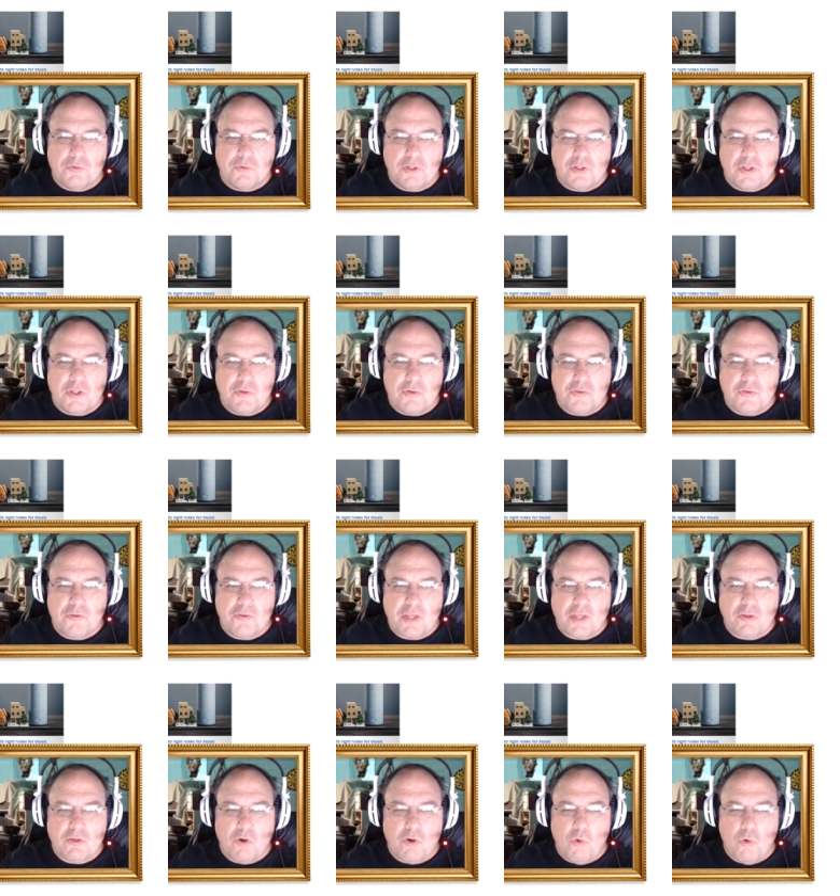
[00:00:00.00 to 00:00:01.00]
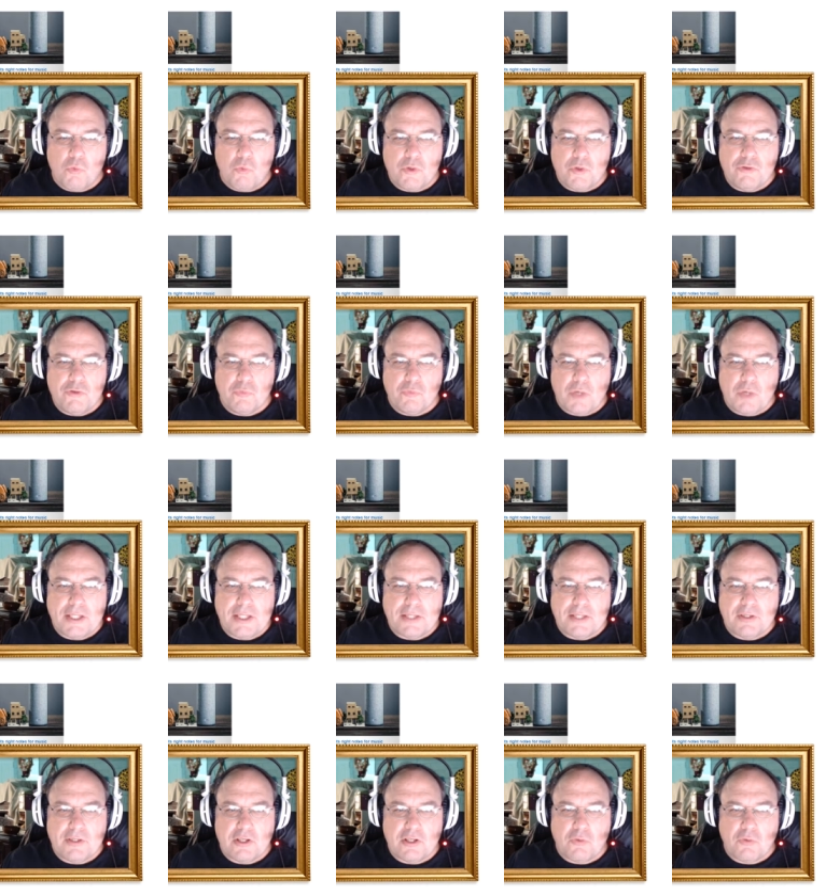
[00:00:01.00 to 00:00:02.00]
You know, this is like the whole reason why not
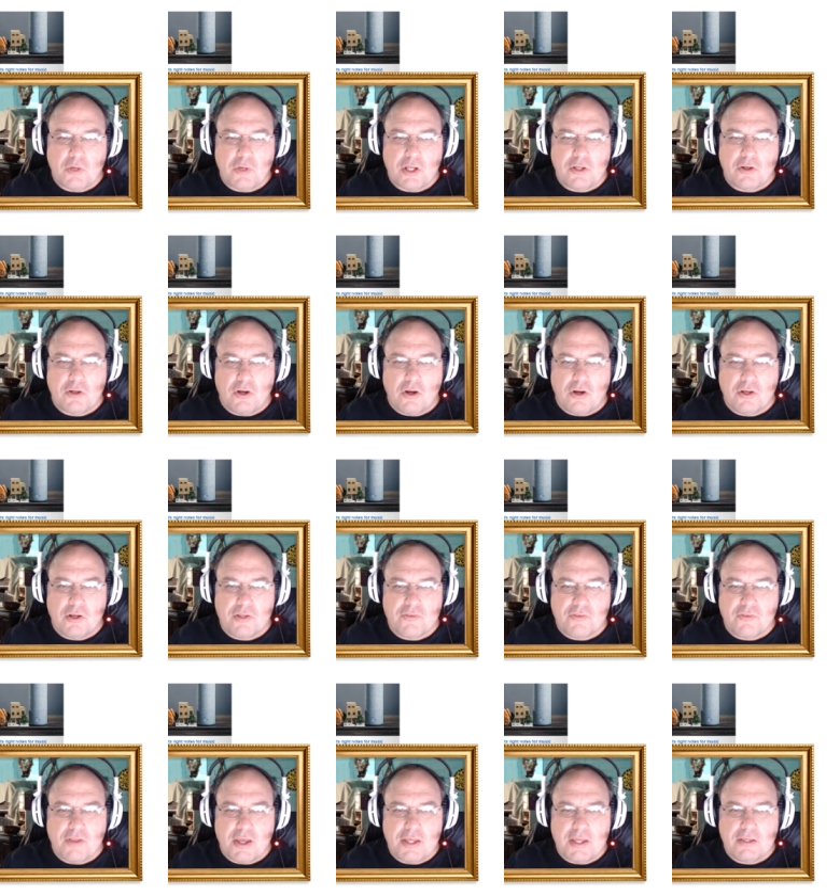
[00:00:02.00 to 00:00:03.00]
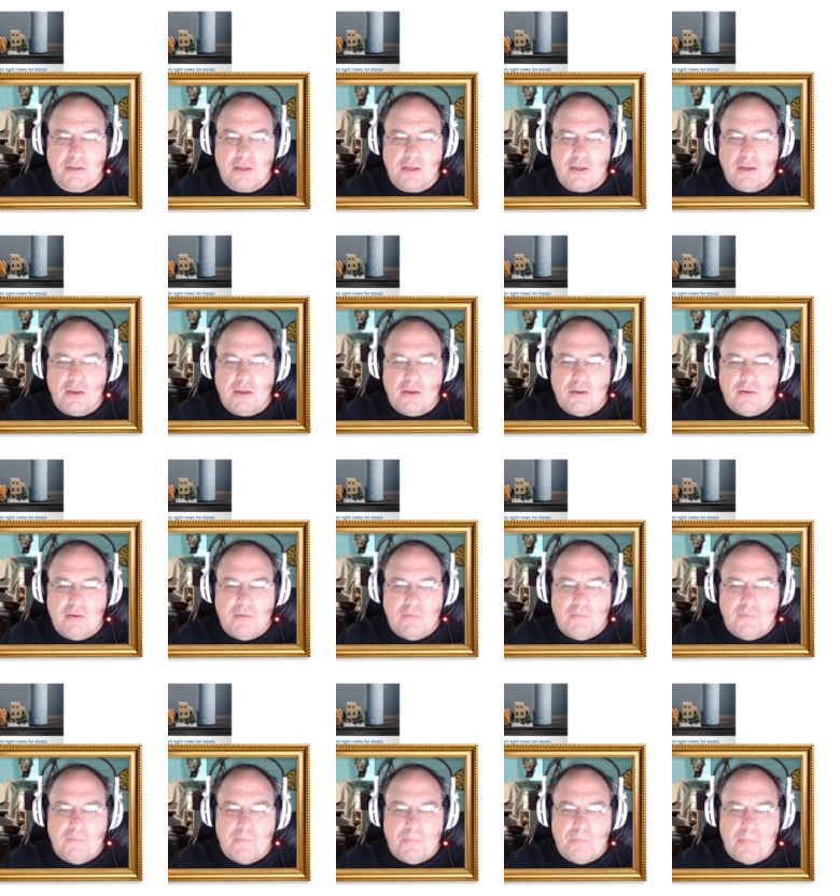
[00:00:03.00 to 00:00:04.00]
to get a credit card. It's like,
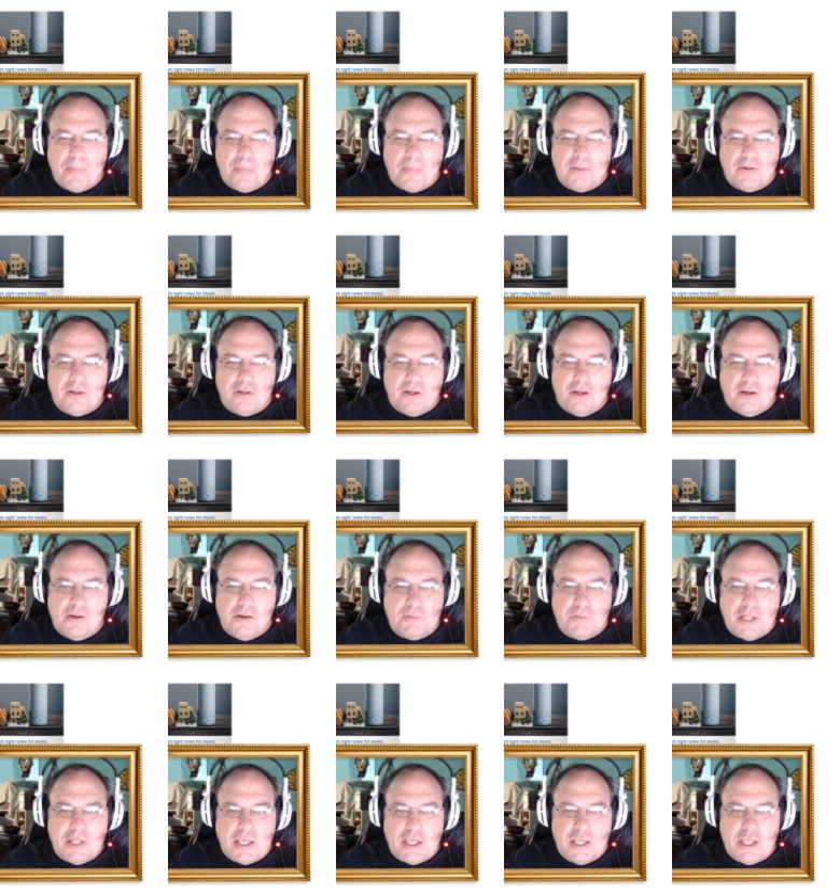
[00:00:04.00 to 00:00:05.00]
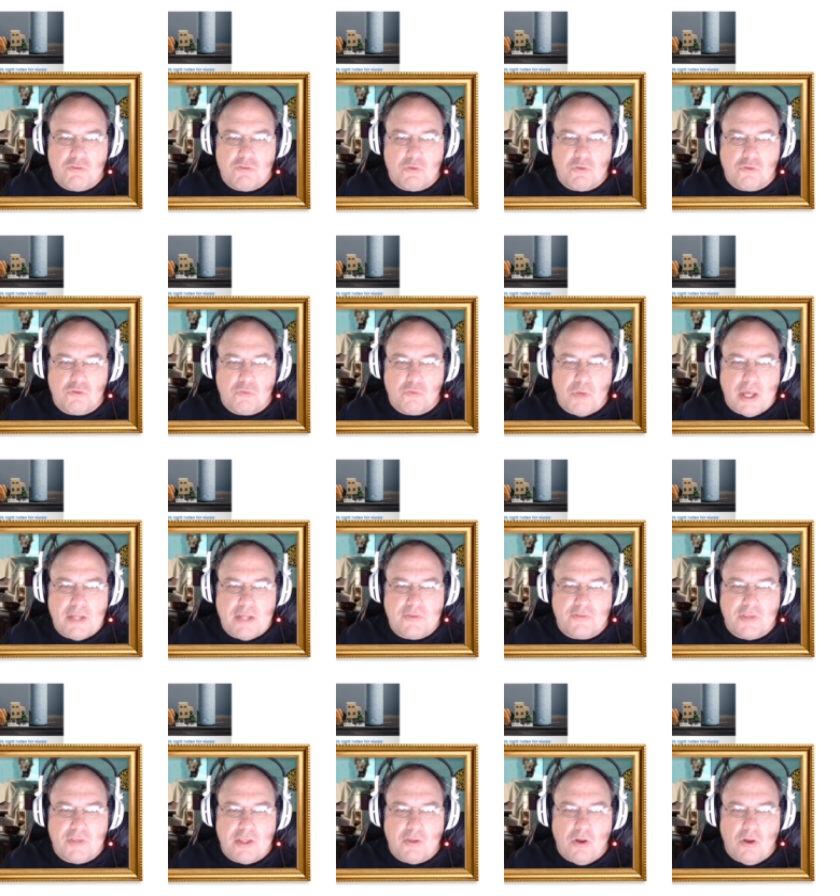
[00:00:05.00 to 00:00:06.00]
um, like interest
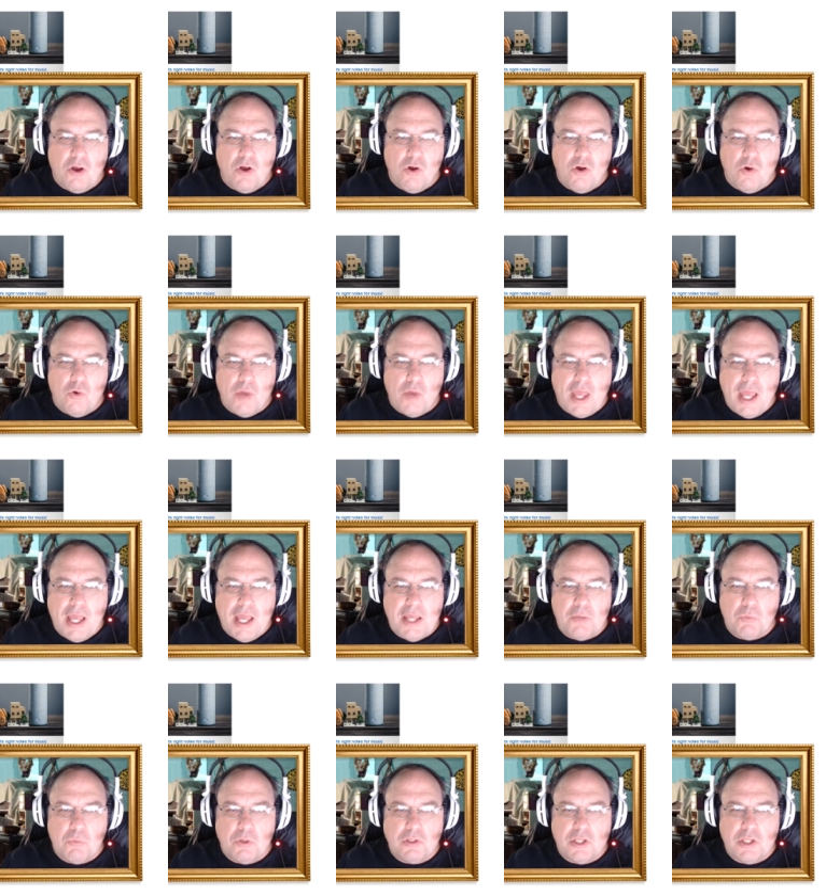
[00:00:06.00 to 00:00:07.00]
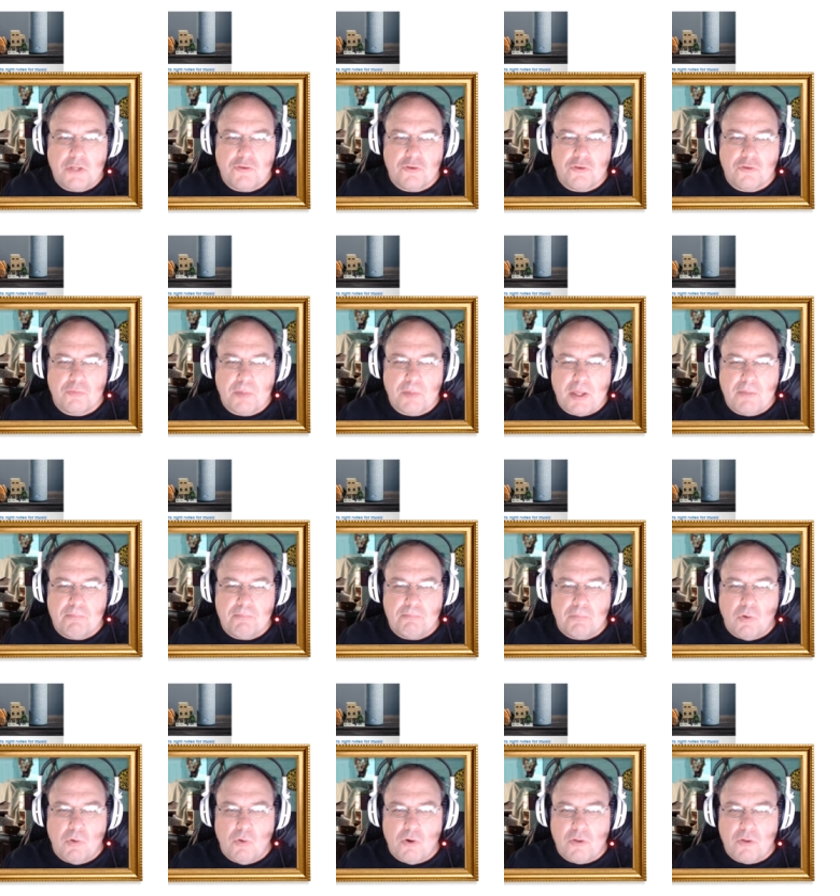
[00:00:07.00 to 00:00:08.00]
rates and oh hey, we'll let you spend
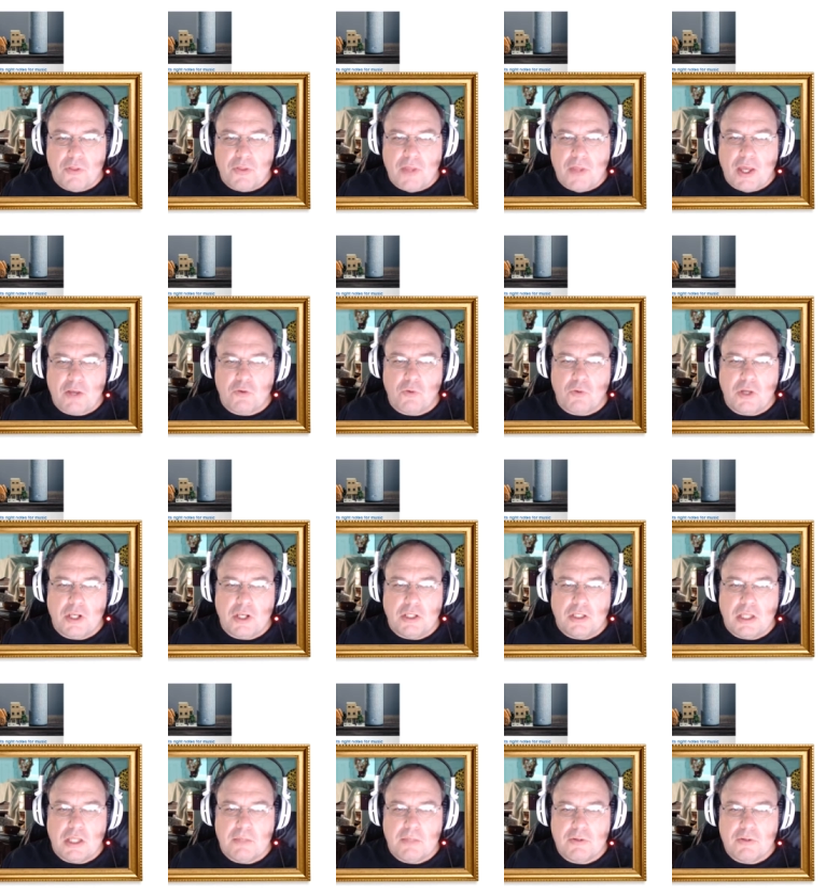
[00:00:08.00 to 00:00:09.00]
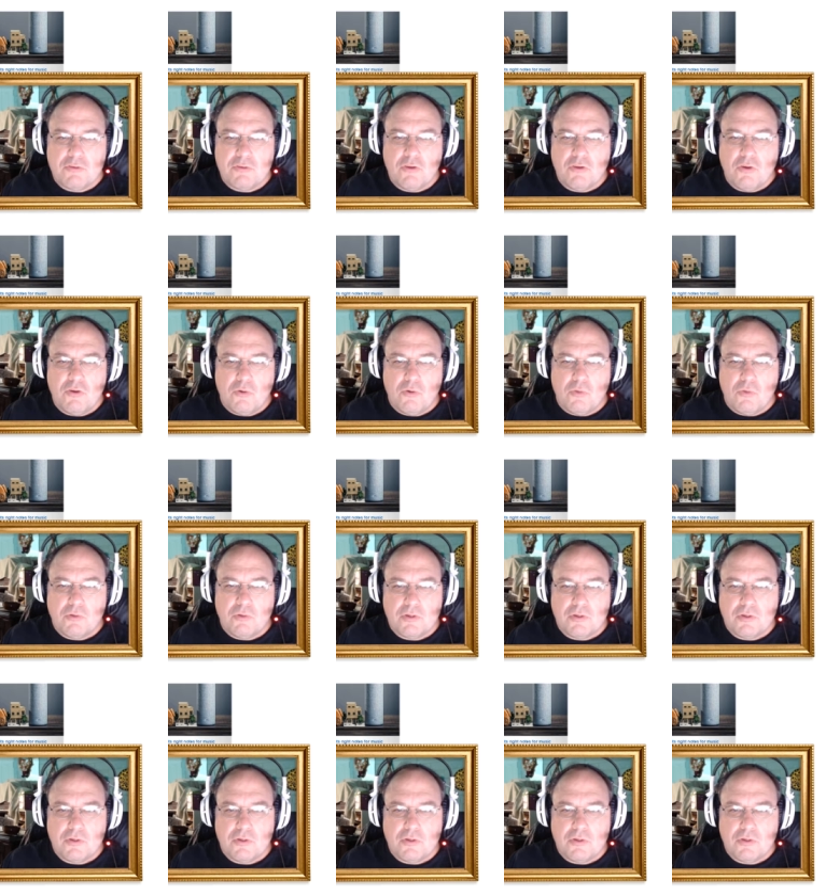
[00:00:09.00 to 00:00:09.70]
more than that credit limit too.